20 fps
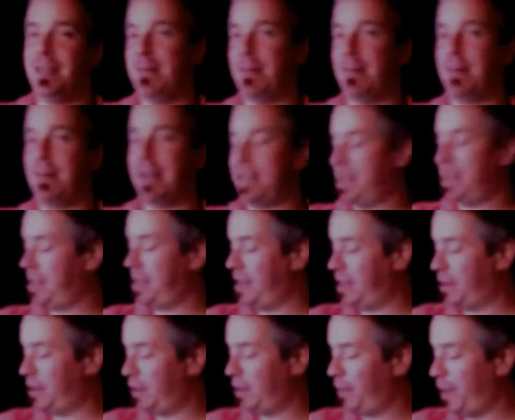messages through
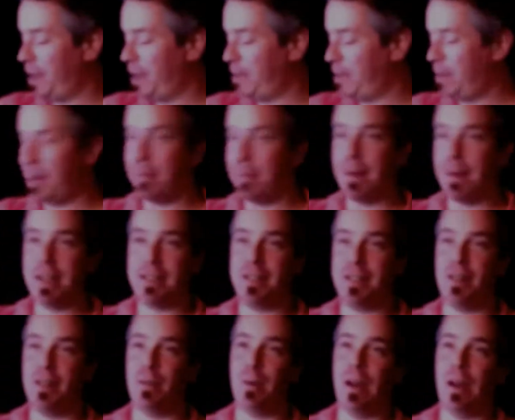Facebook Messenger
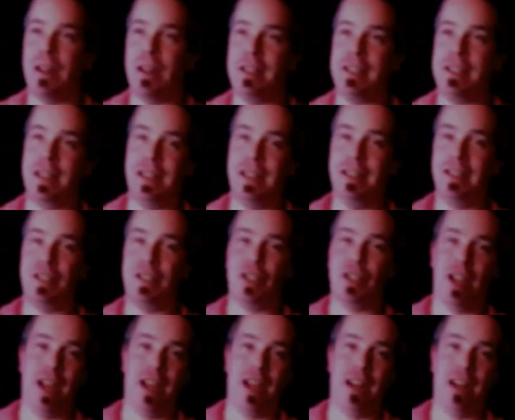while he's in the
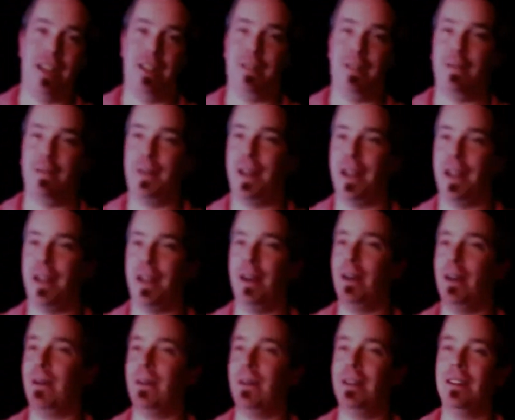chat in the video,